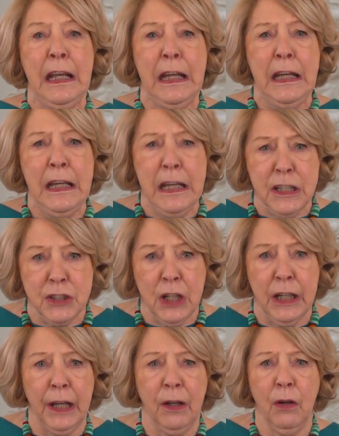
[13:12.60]

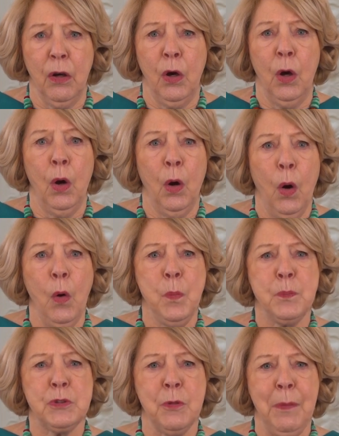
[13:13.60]
initially
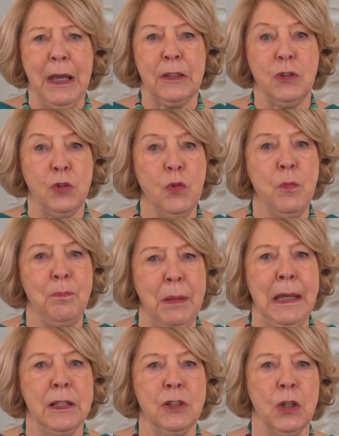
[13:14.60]
hopes to make 2
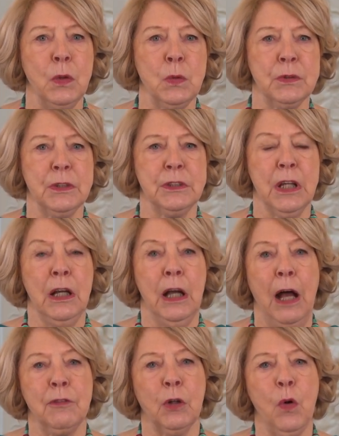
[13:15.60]
billion doses
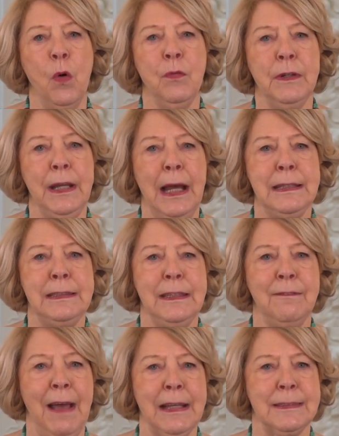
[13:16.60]
of the
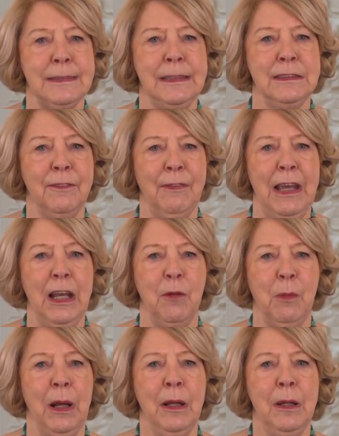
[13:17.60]
COVID-19 vaccines
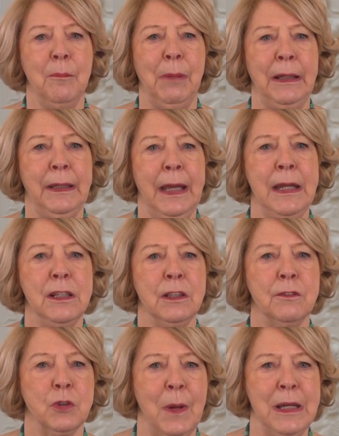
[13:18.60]
available by the end
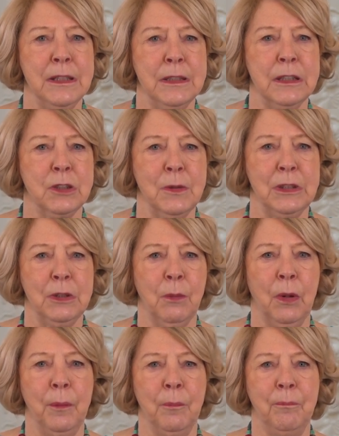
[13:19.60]
of
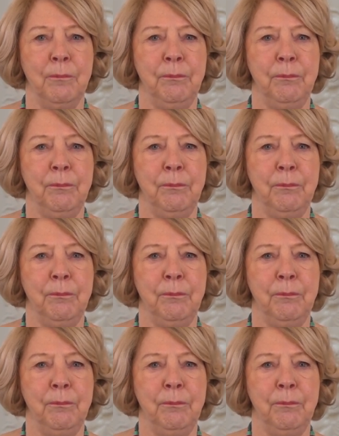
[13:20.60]
2021.